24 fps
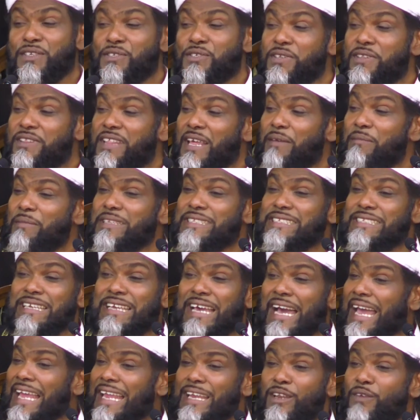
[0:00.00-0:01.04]
To them, it's
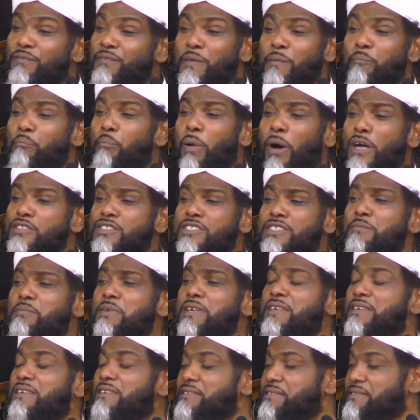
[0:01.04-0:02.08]
kind of
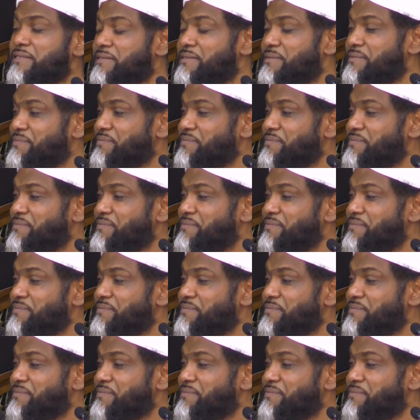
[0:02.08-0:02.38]
impossible.